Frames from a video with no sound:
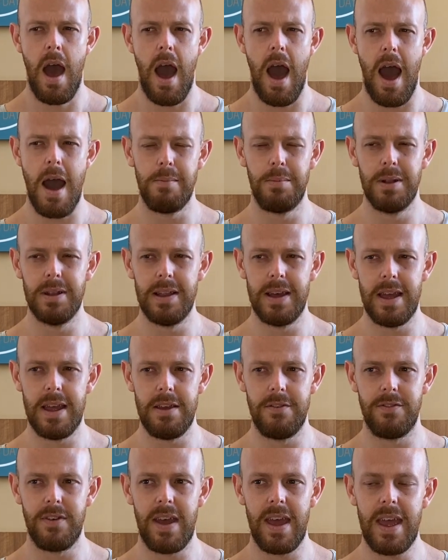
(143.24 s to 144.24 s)
I
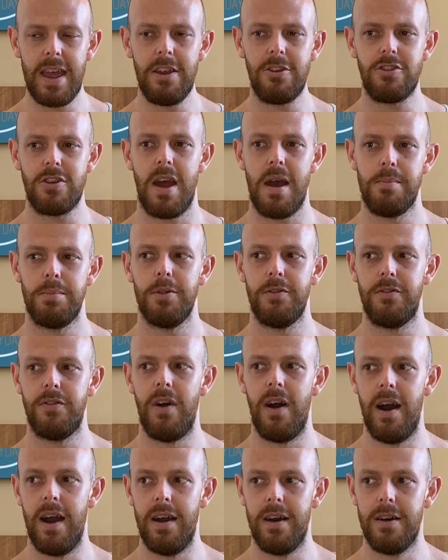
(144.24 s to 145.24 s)
believe each
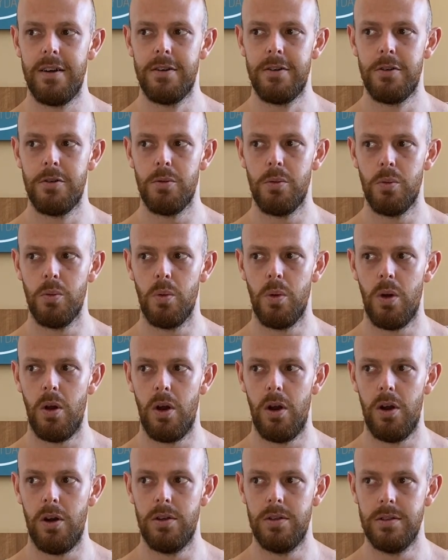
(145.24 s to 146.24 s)
amplifier
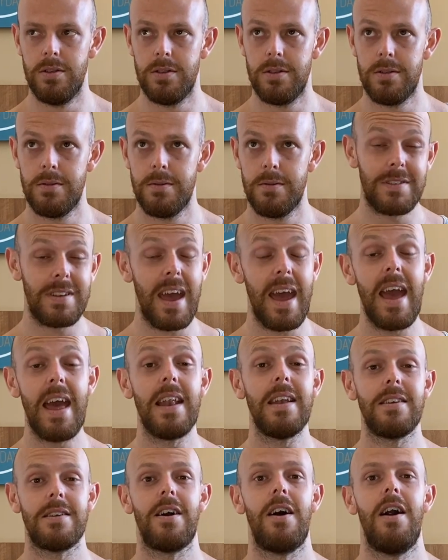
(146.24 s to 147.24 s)
was
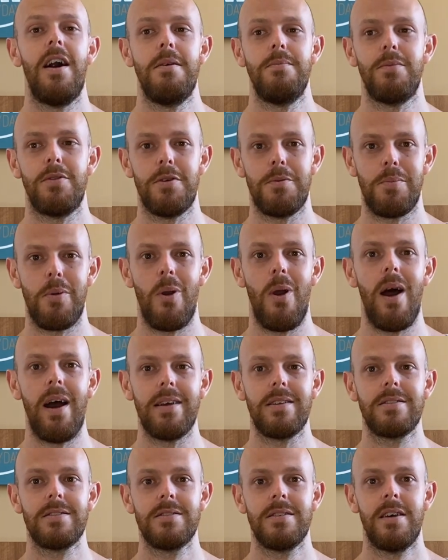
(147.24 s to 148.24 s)
10 times the
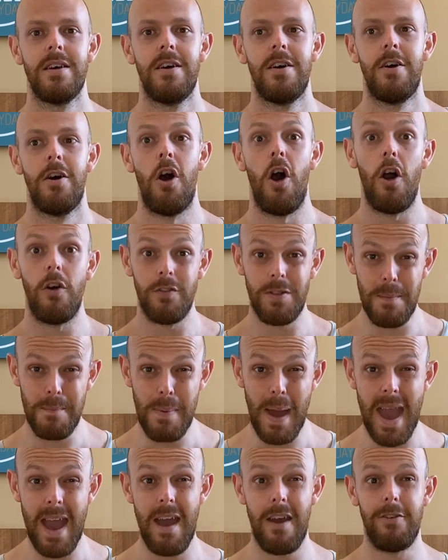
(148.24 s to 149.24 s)
price of the
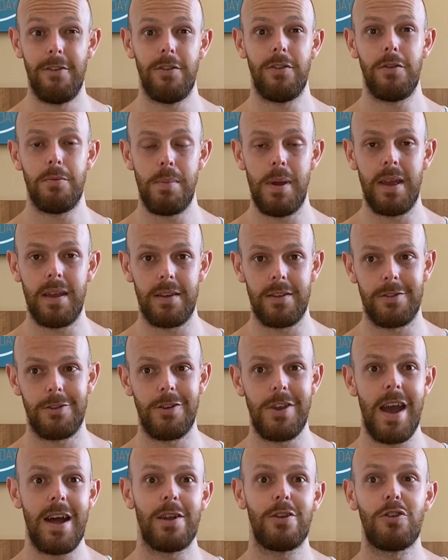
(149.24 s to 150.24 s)
pair of speakers. So
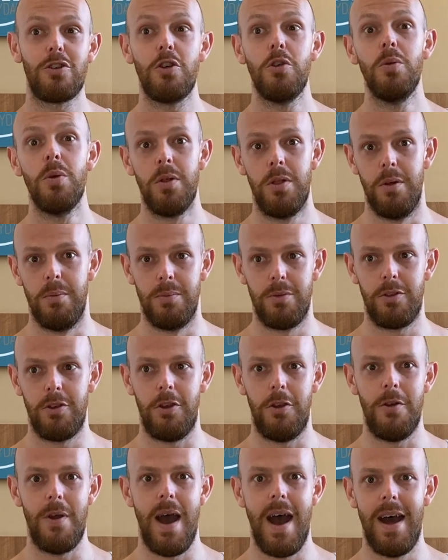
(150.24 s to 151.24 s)
you had two of them. So
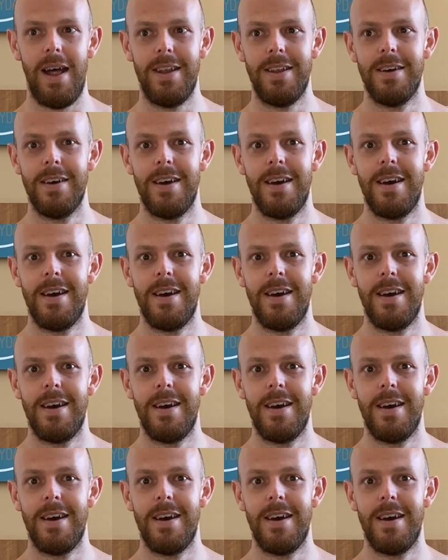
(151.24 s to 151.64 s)
you had,